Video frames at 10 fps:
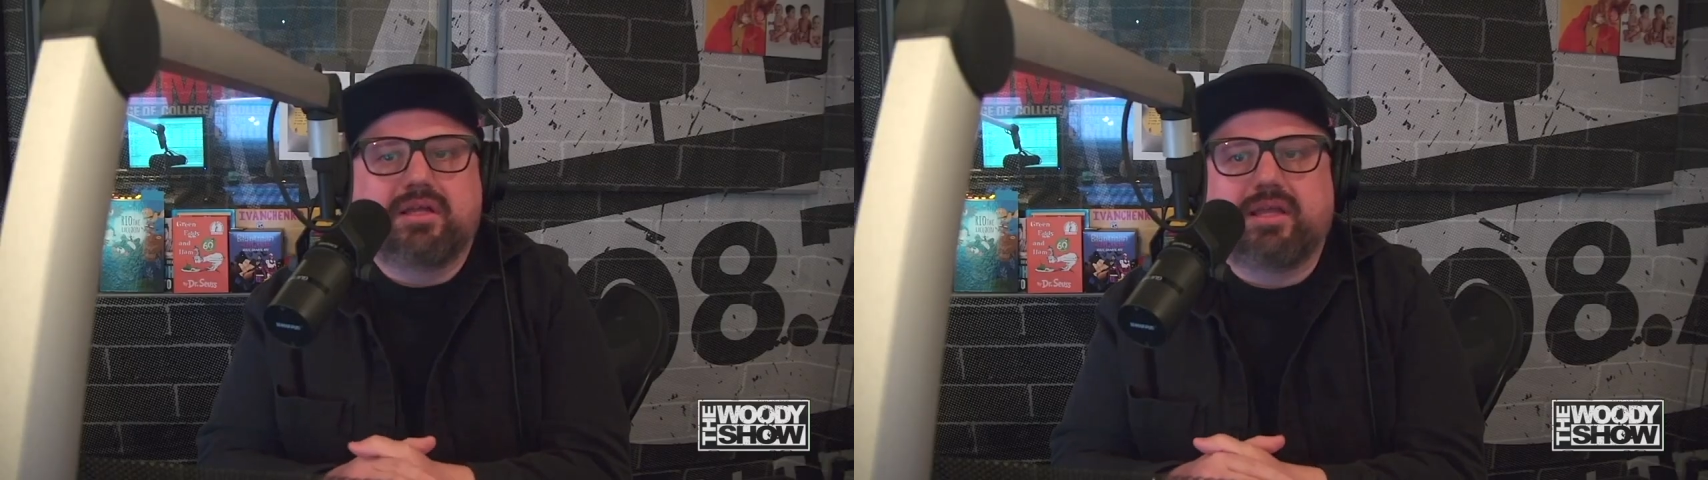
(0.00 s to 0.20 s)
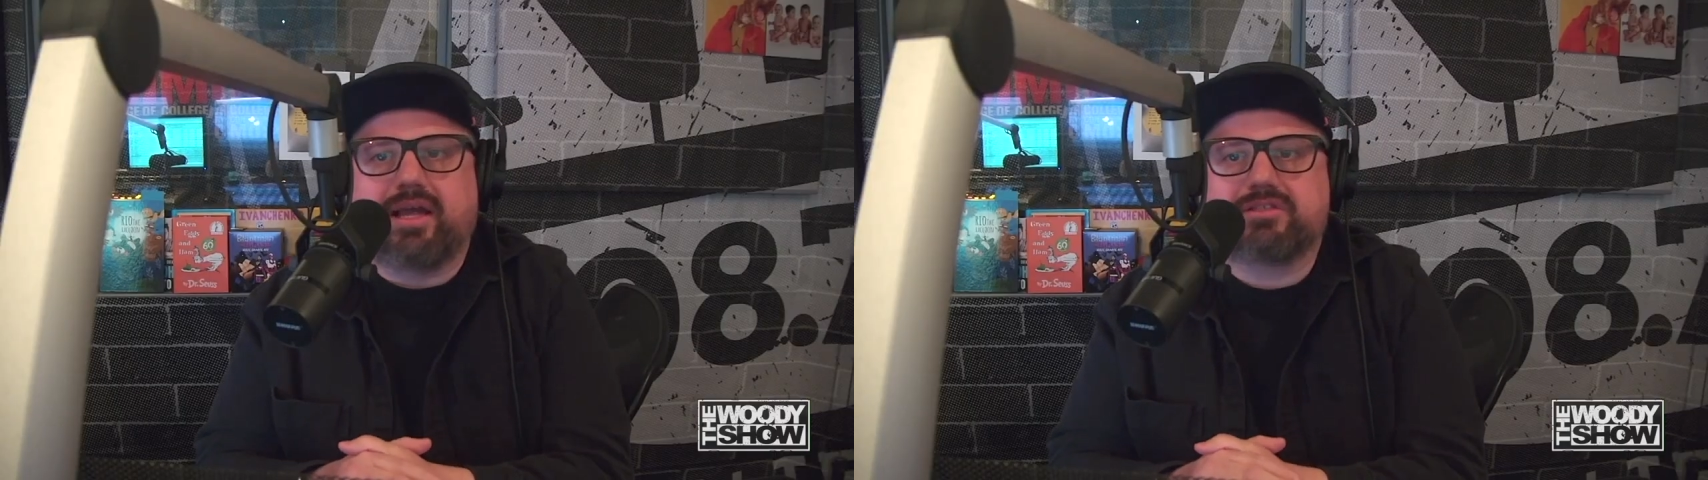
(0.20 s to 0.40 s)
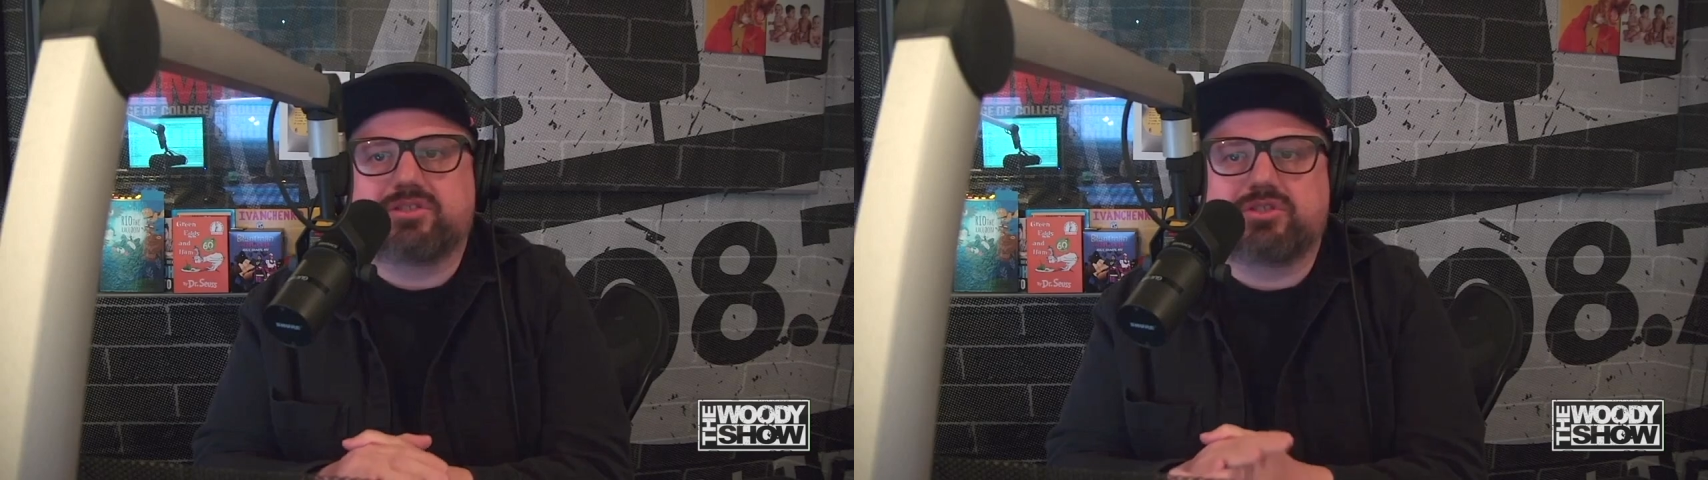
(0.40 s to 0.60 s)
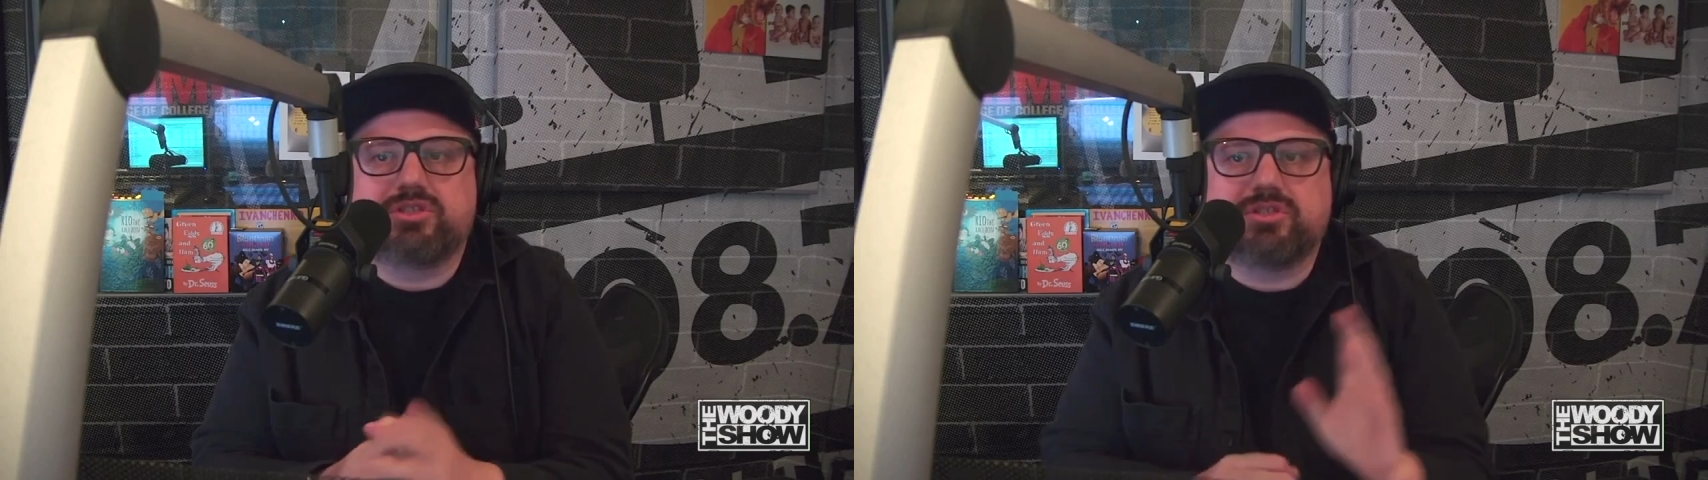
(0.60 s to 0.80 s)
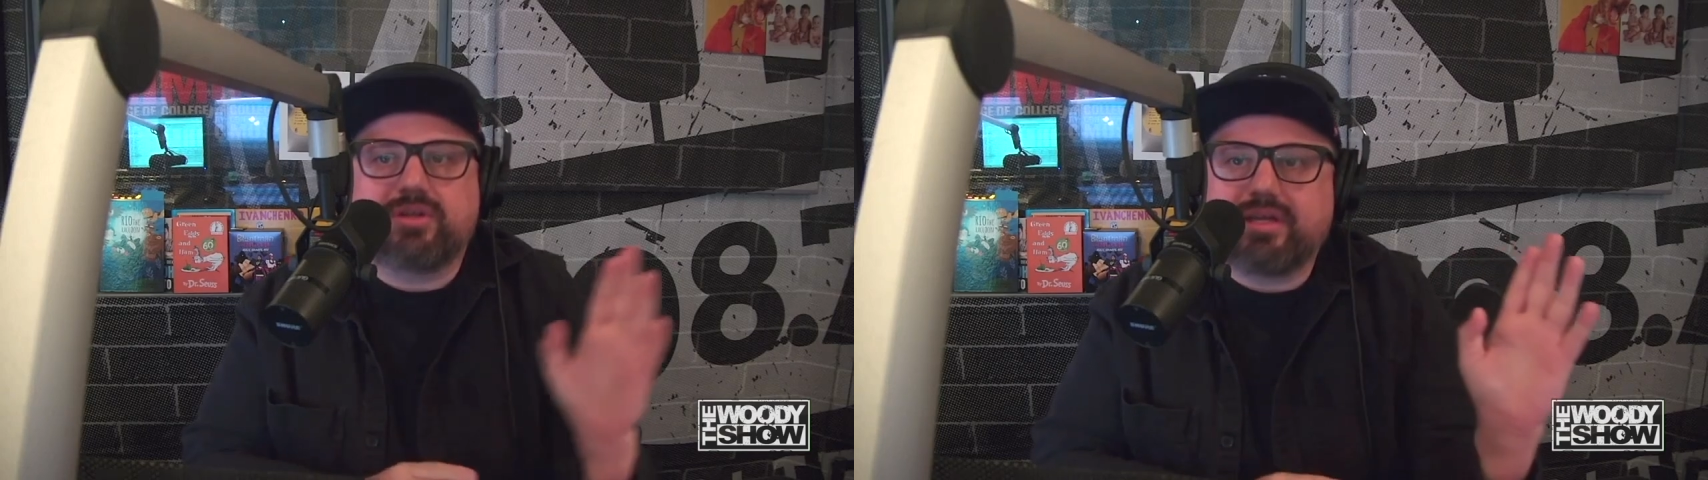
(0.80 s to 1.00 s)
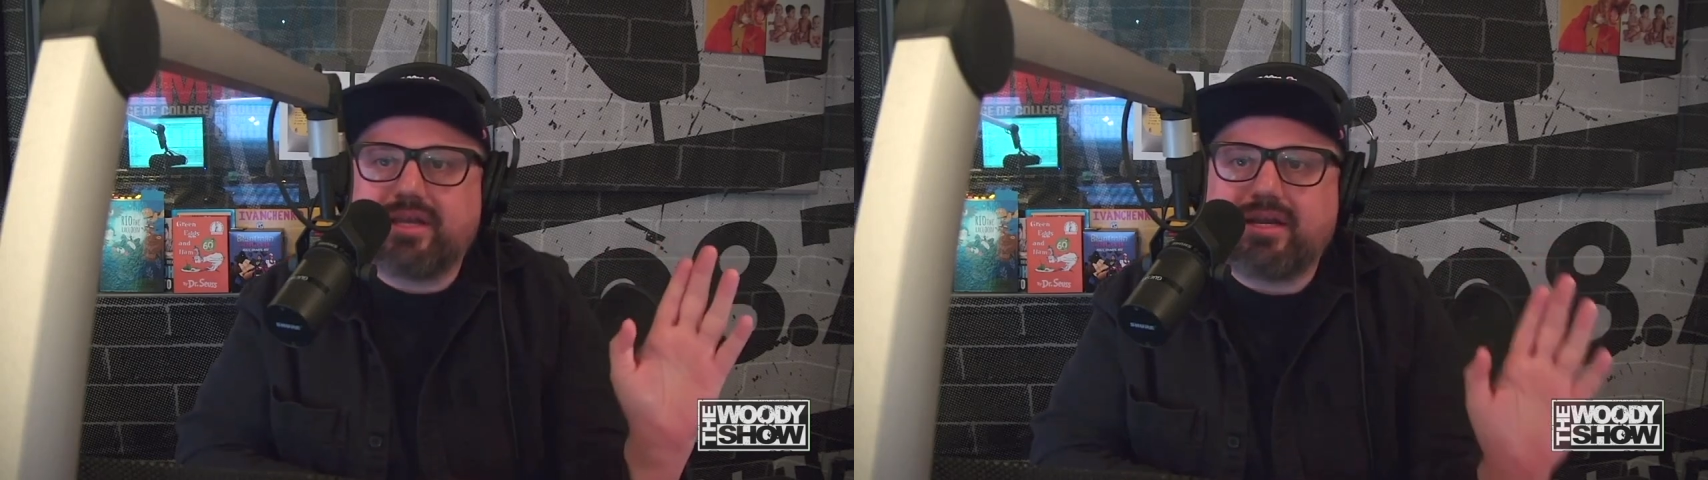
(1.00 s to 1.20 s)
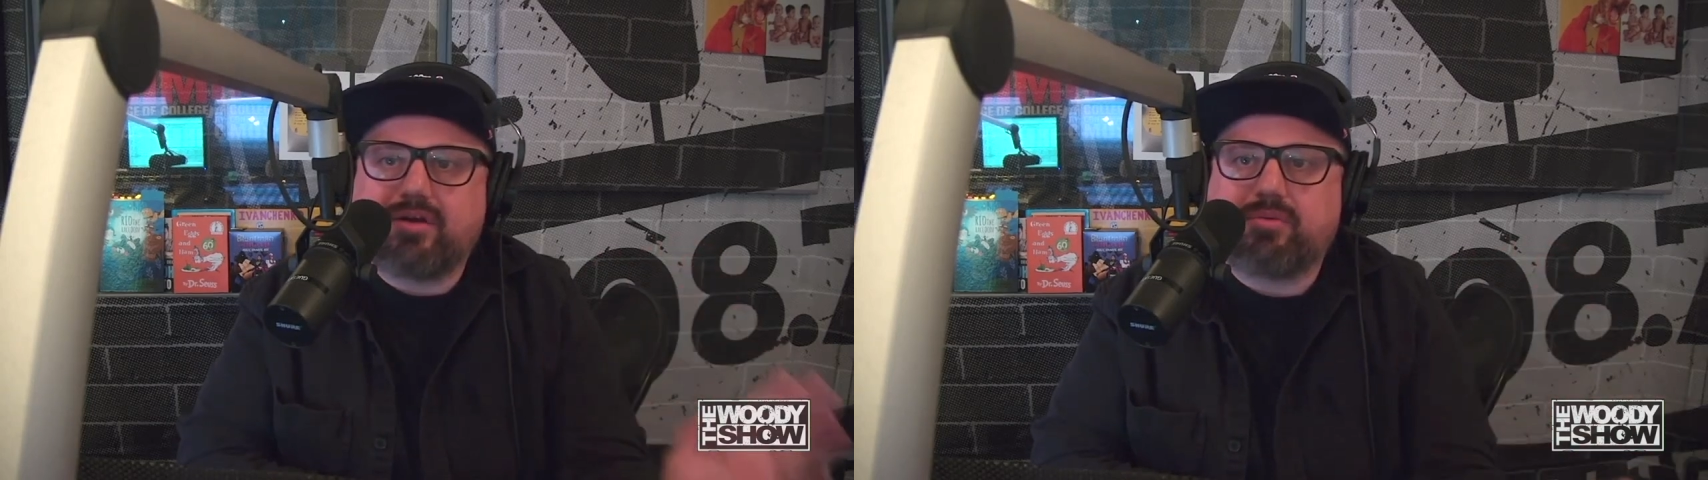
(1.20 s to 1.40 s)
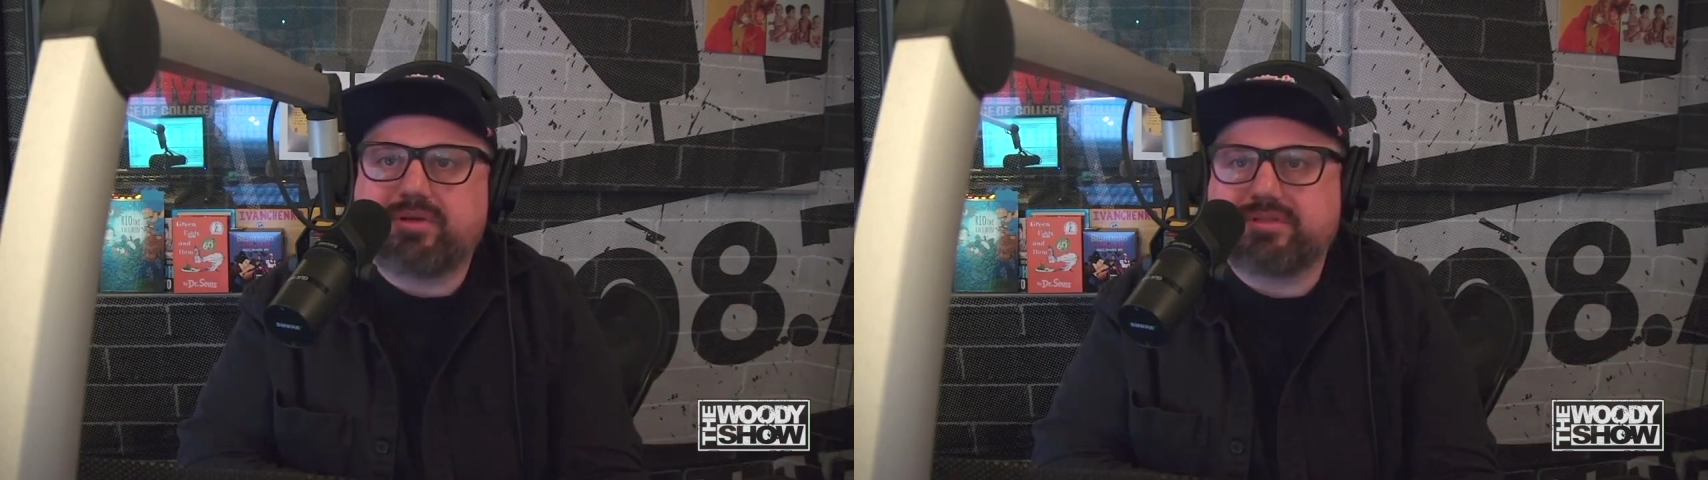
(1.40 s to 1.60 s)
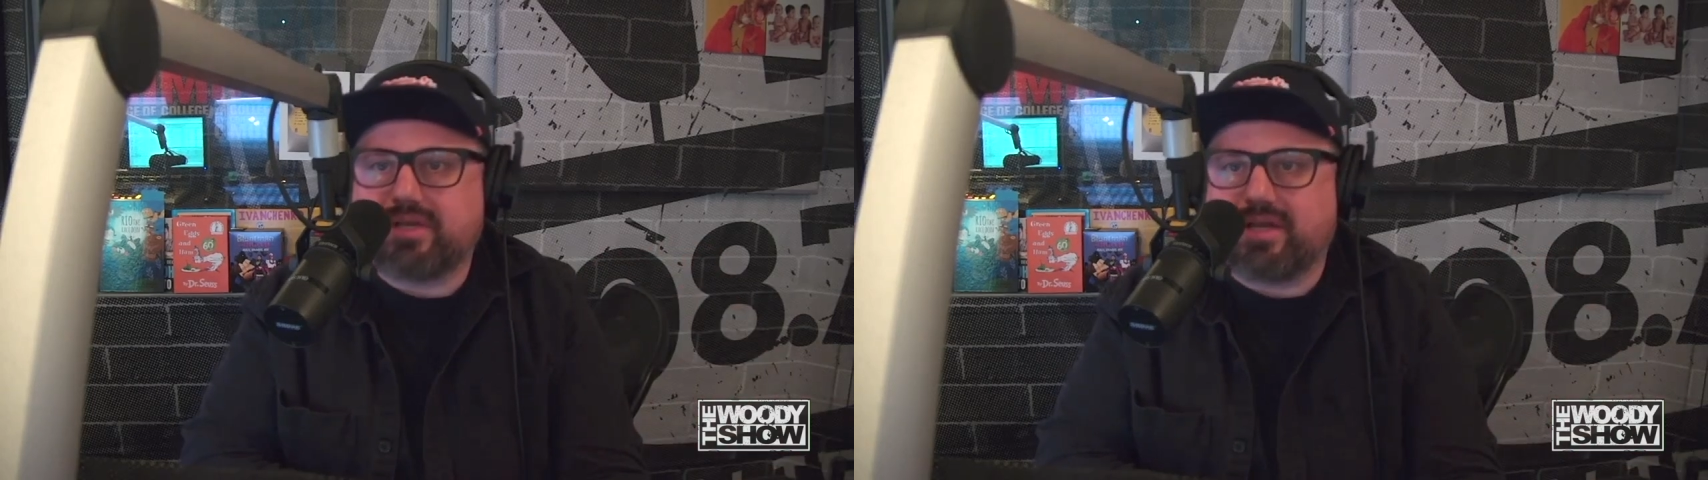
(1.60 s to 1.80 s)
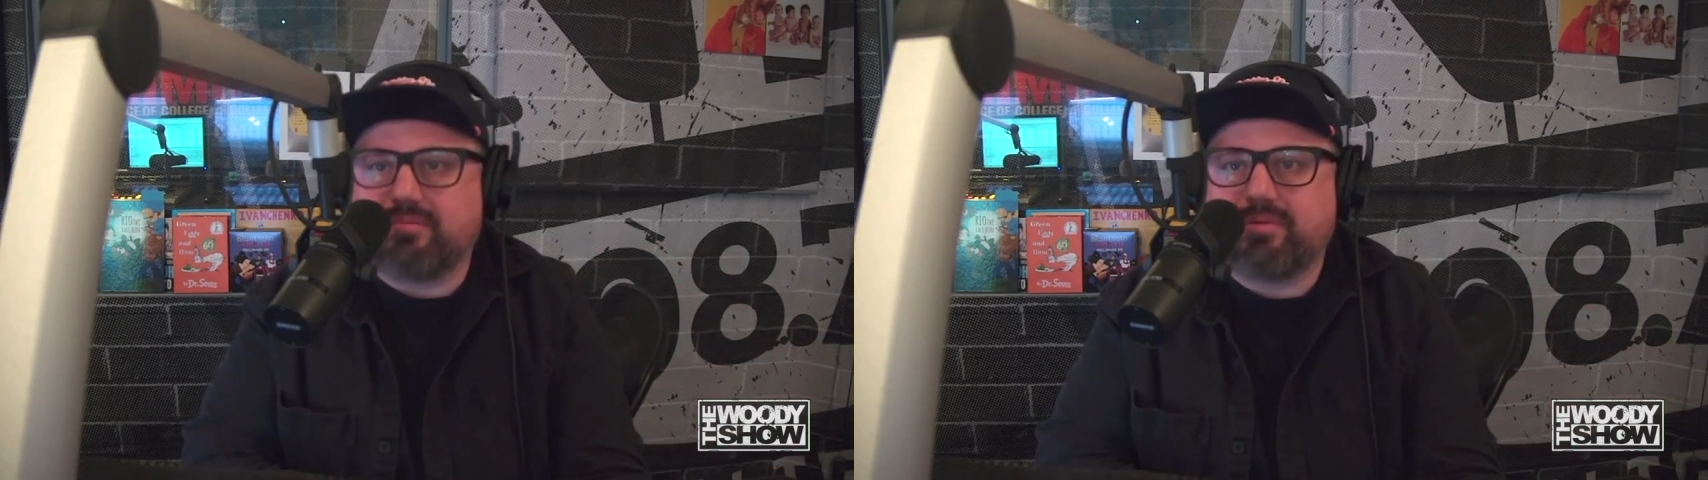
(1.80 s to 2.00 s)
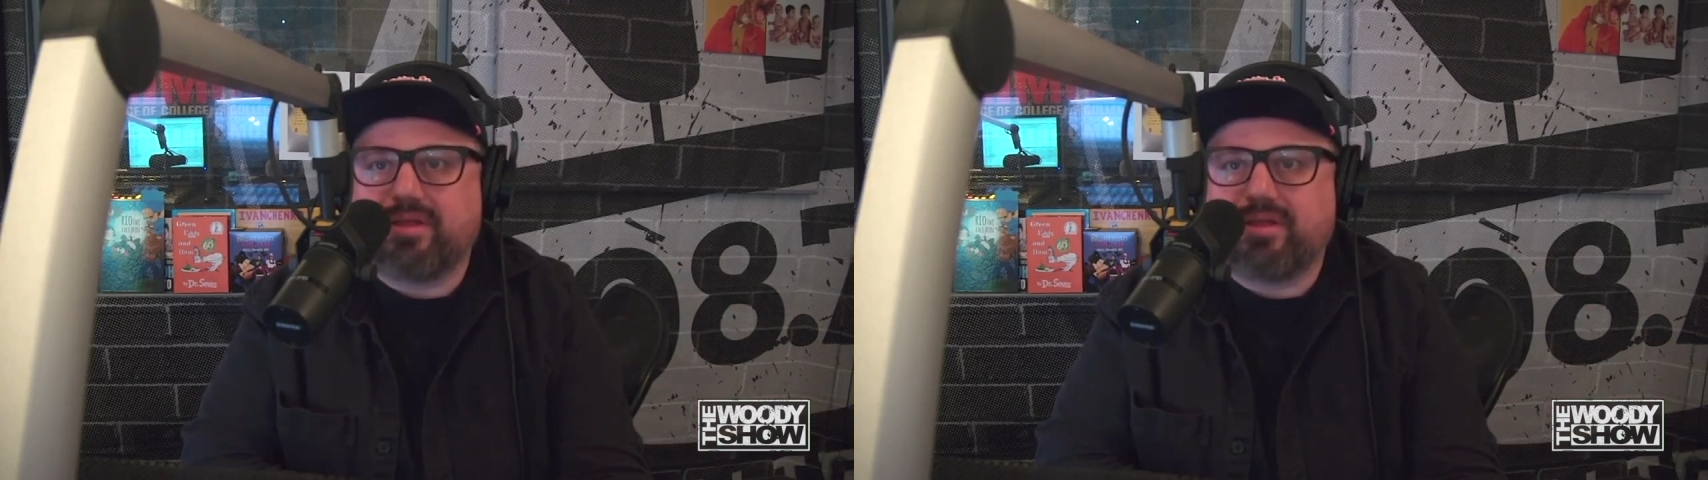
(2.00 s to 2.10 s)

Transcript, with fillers: Then. Yeah, so she's only going to hear it one time,